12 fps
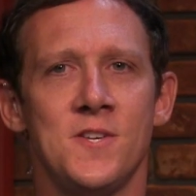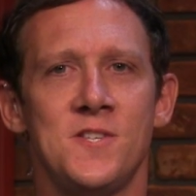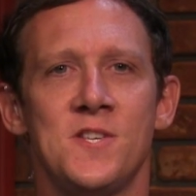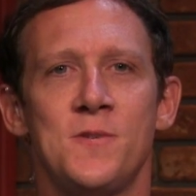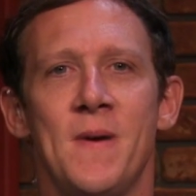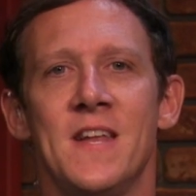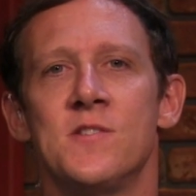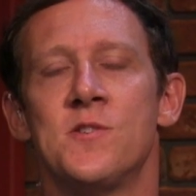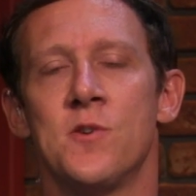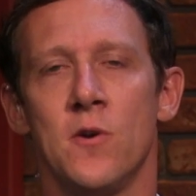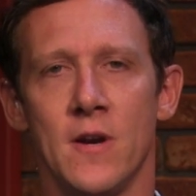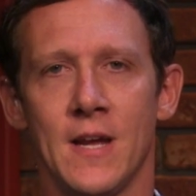to suspend
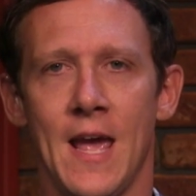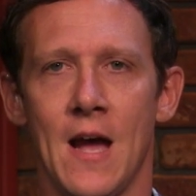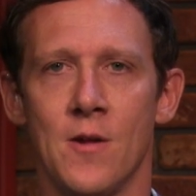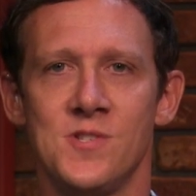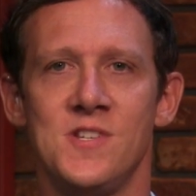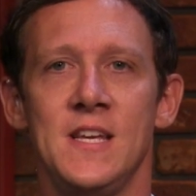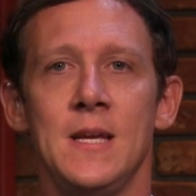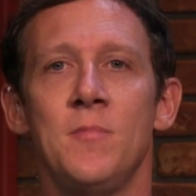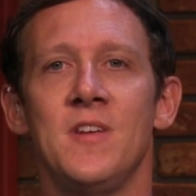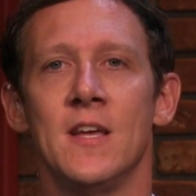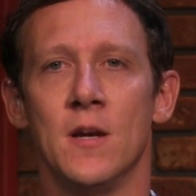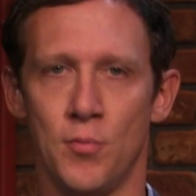certain accounts
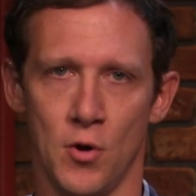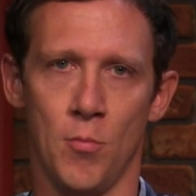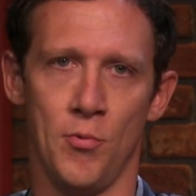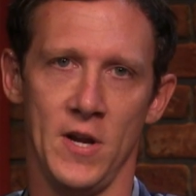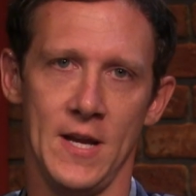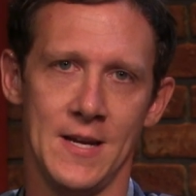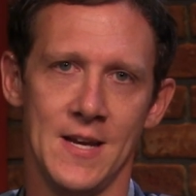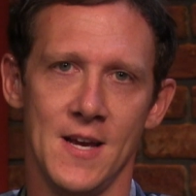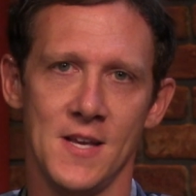deemed inappropriate.